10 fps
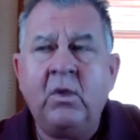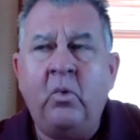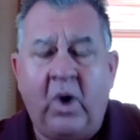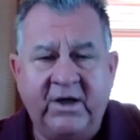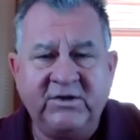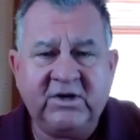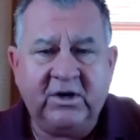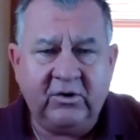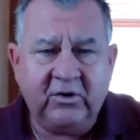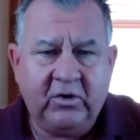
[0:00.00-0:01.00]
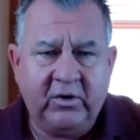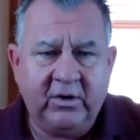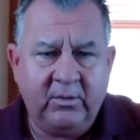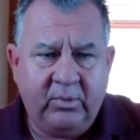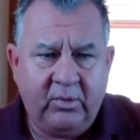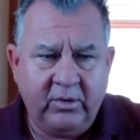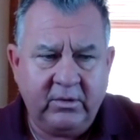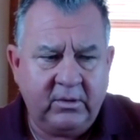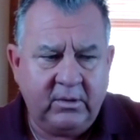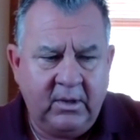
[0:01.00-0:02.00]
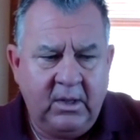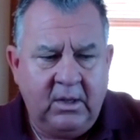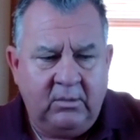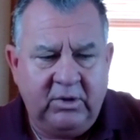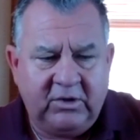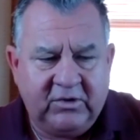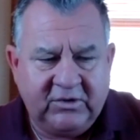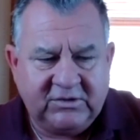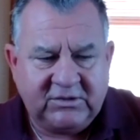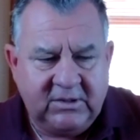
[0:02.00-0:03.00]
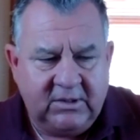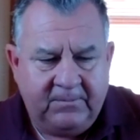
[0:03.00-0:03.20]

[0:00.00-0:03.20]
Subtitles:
Why is color coding important? Because